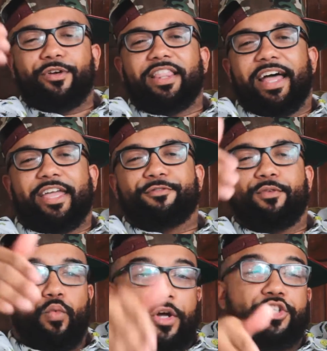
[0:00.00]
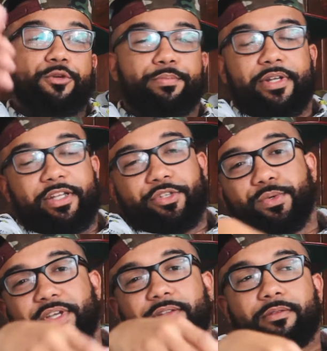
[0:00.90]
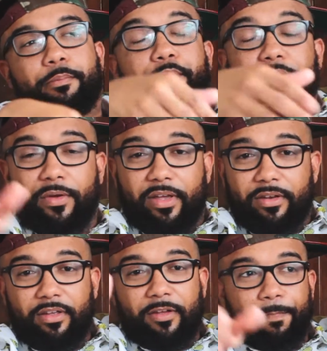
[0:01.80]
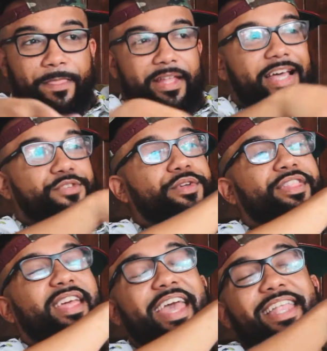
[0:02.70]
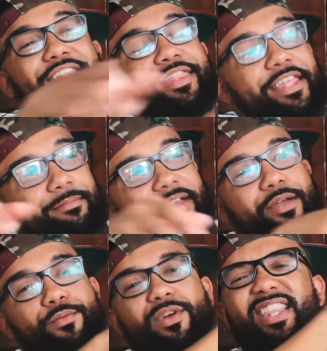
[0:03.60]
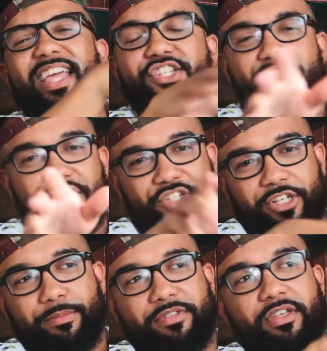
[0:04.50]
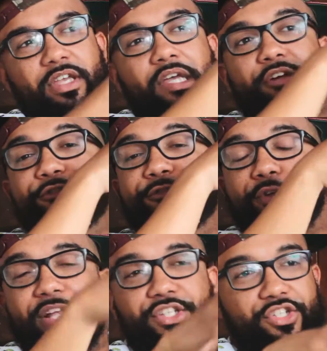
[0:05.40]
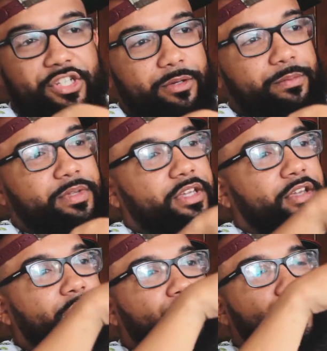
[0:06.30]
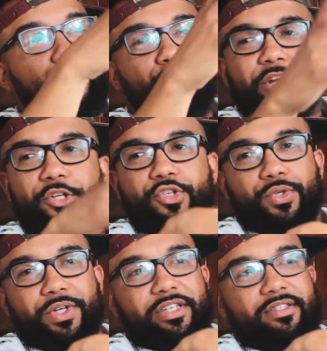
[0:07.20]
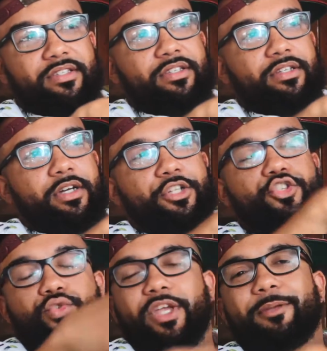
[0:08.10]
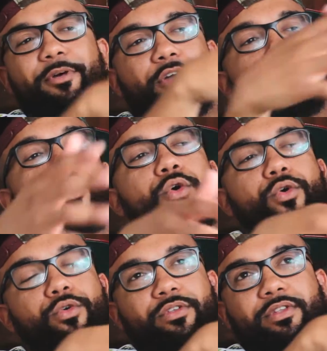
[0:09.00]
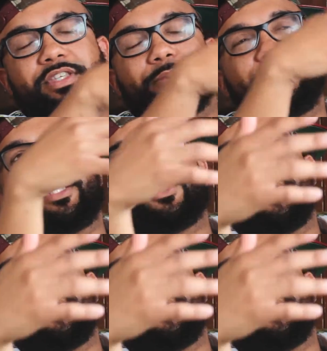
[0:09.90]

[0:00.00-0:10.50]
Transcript: of your life what you put into it, period. And that's with anything, man. Relationships, friendship, career choice, a dream, a goal, something